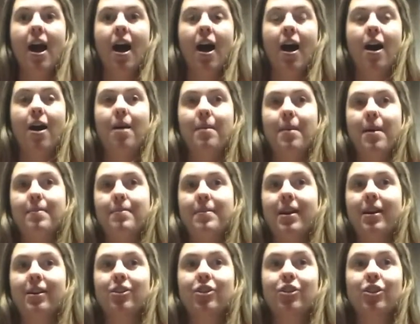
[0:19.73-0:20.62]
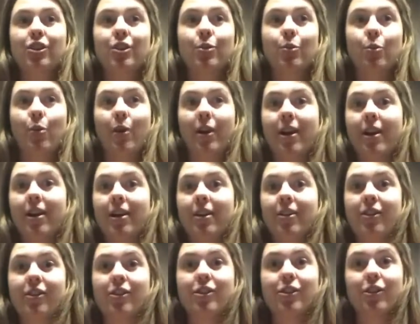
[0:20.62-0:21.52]
I'm not sure where
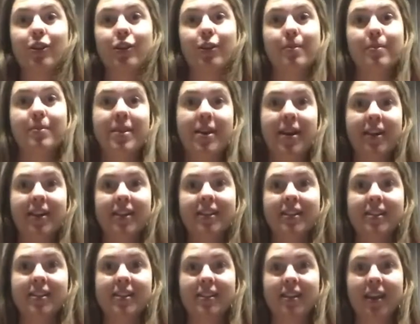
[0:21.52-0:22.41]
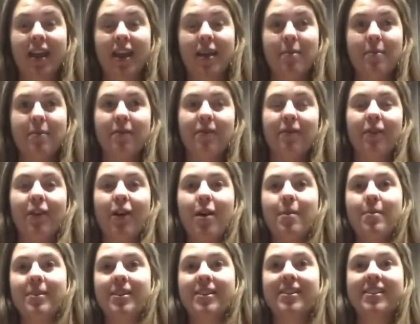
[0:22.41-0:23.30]
the term nice came
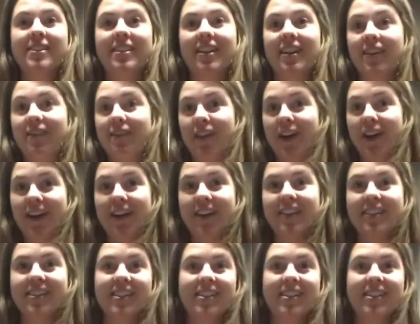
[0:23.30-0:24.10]
from instead of ice.